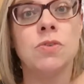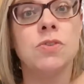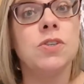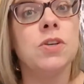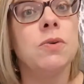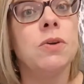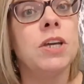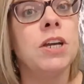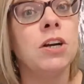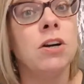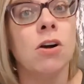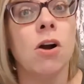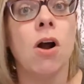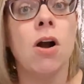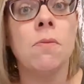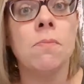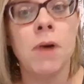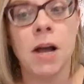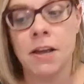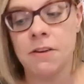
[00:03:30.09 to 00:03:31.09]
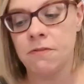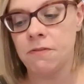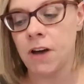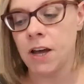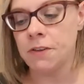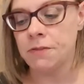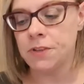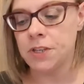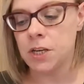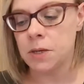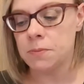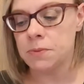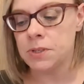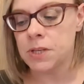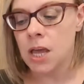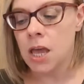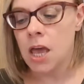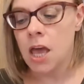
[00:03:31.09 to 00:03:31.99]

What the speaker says: So here are my 5 tips.